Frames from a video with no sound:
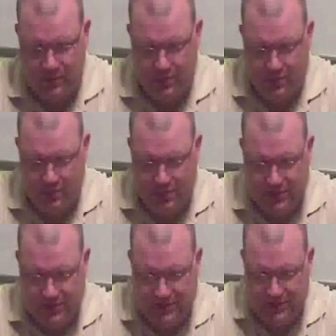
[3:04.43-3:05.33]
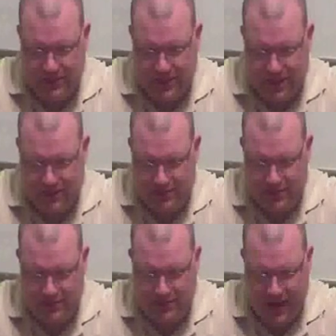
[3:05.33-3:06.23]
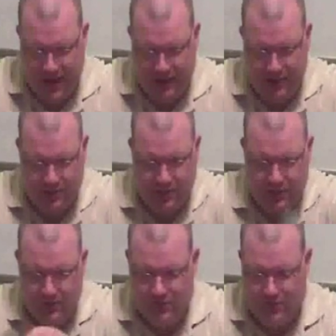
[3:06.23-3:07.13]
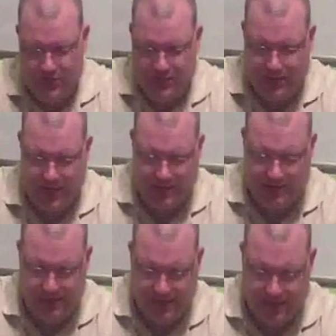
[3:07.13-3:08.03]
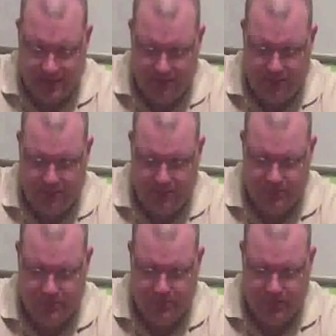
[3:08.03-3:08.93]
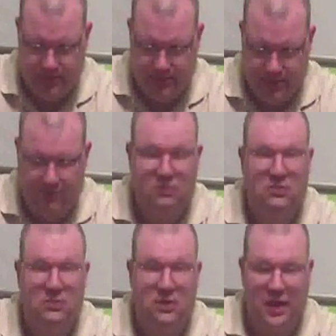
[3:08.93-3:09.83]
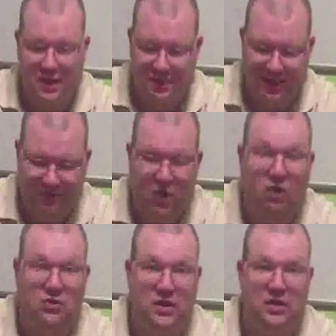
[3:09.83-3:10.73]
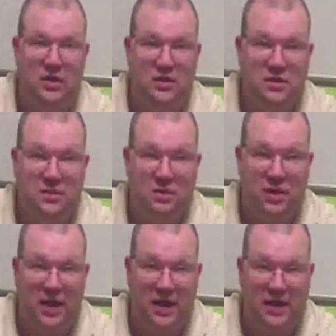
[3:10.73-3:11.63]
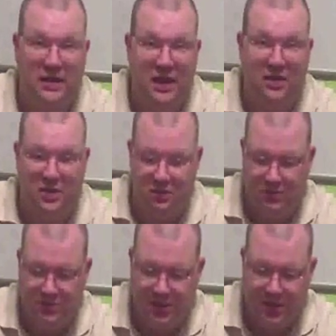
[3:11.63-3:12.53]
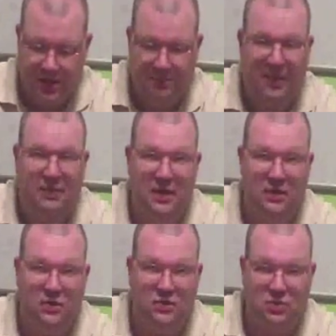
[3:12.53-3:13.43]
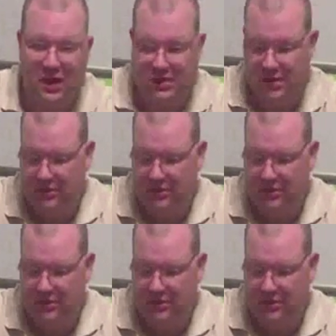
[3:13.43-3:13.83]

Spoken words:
You want to just attach it to the back so that it can kind of stand up, like so. Okay, and you may have to hold it, depending on what kind of container you use. It may be a little swashy.